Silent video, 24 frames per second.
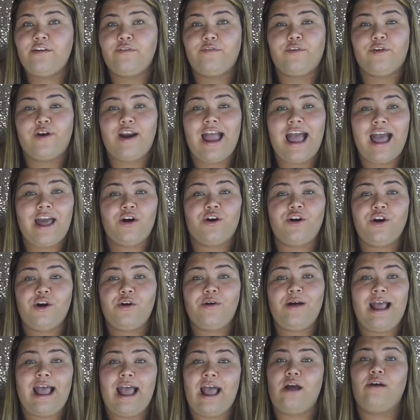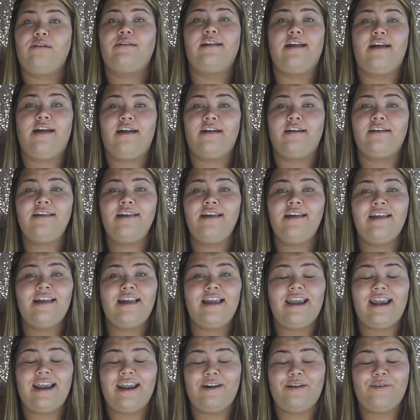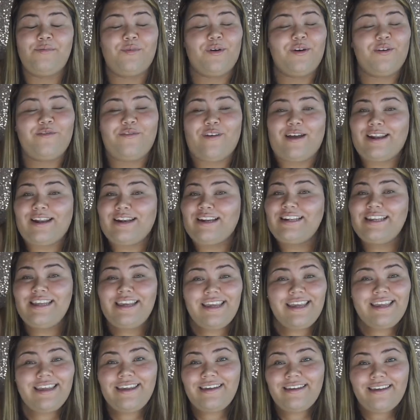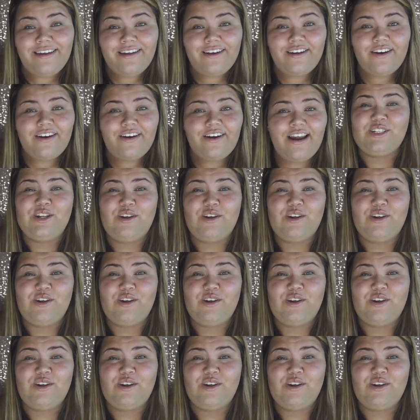for I don't know how long, and we're finally here.